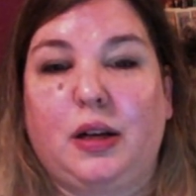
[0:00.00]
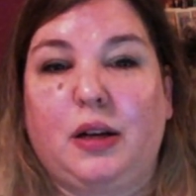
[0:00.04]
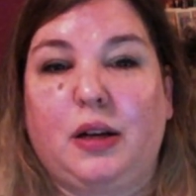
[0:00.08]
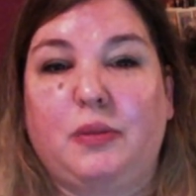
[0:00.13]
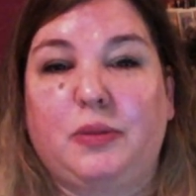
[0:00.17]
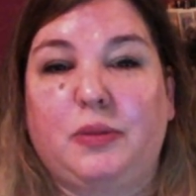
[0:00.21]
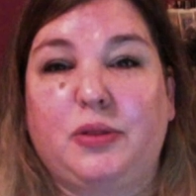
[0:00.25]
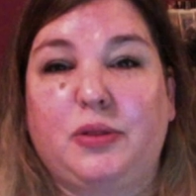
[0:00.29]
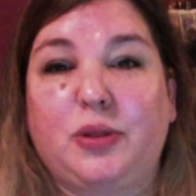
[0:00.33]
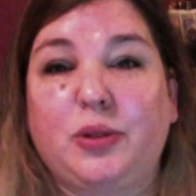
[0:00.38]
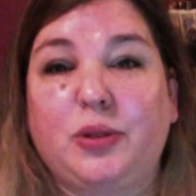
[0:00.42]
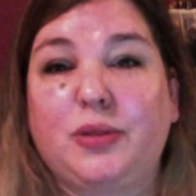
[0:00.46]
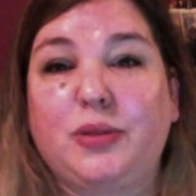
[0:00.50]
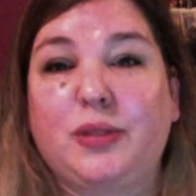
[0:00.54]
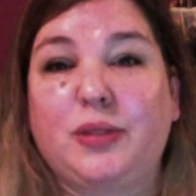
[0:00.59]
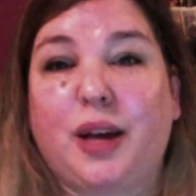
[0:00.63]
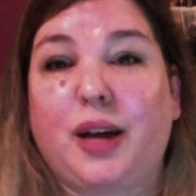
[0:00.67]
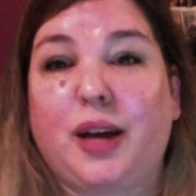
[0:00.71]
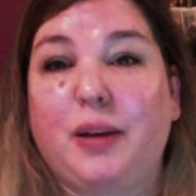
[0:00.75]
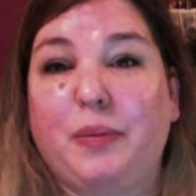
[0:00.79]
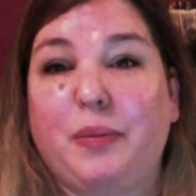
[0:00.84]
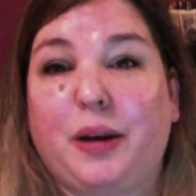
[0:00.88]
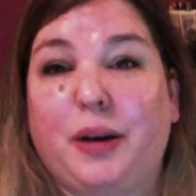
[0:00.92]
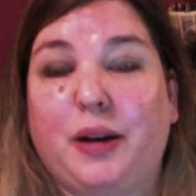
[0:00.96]
so
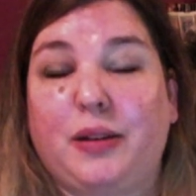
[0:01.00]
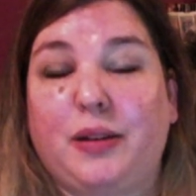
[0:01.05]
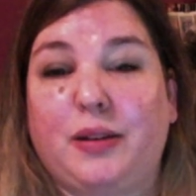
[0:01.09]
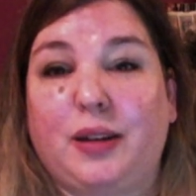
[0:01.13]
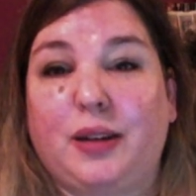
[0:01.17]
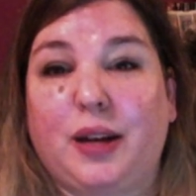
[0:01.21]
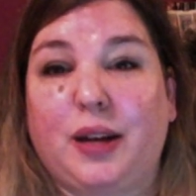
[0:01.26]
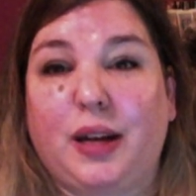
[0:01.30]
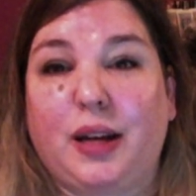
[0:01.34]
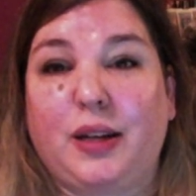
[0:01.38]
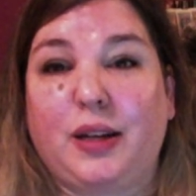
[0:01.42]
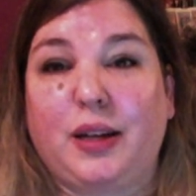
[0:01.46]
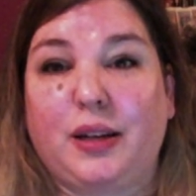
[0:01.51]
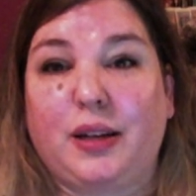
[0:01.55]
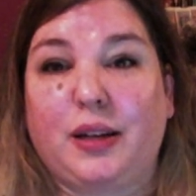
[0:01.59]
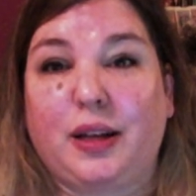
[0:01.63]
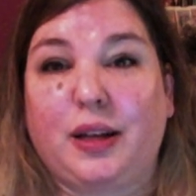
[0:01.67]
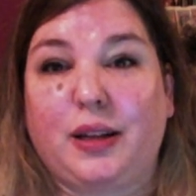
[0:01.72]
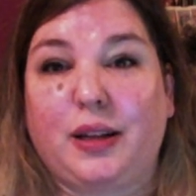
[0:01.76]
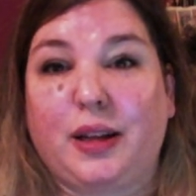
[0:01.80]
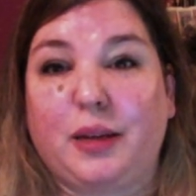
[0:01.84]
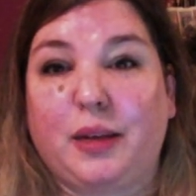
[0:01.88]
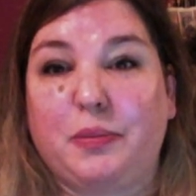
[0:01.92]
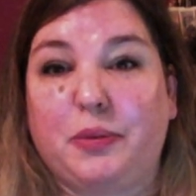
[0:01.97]
sad about that I didn't
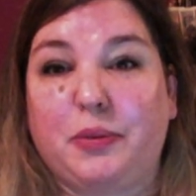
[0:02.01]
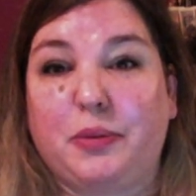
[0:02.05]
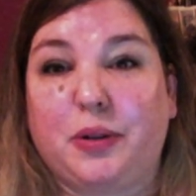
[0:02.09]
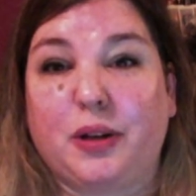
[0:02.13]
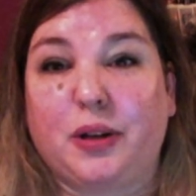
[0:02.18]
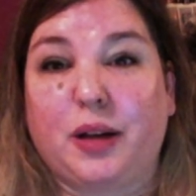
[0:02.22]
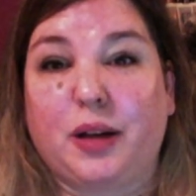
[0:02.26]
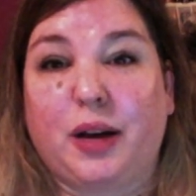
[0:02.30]
like that book.